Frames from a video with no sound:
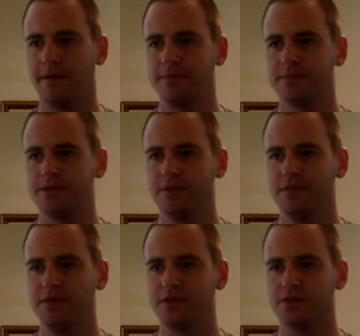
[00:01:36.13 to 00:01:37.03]
some
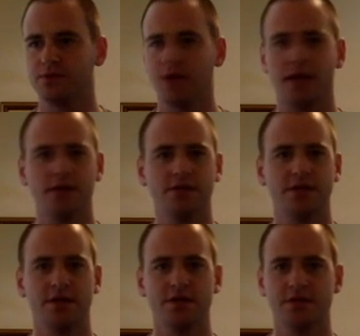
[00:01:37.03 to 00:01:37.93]
of these are regular
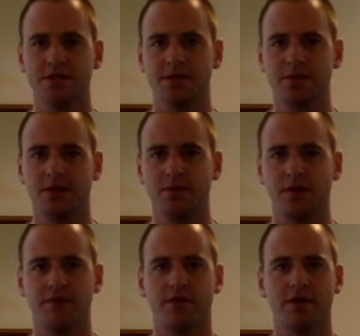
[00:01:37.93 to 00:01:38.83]
diddles and some of them
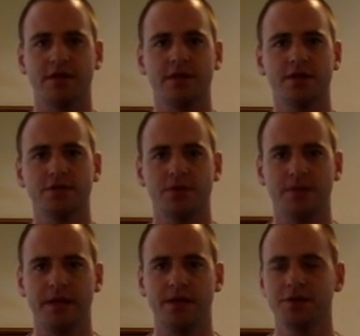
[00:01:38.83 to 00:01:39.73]
are inverted diddles. So
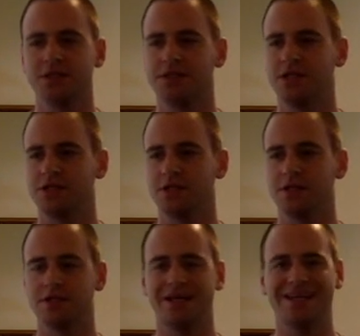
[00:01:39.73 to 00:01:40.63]
pay close attention to
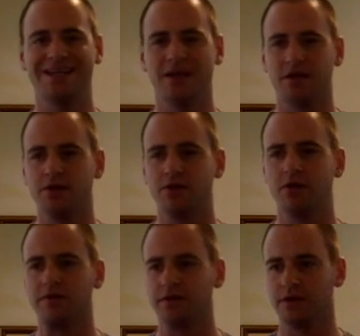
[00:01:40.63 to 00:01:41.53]
the sticking there and don't
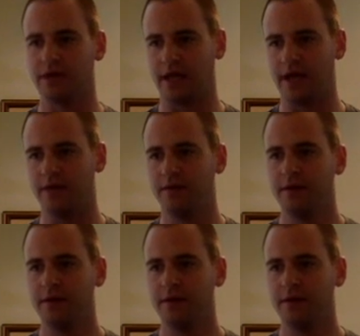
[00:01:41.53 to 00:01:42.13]
overlook that.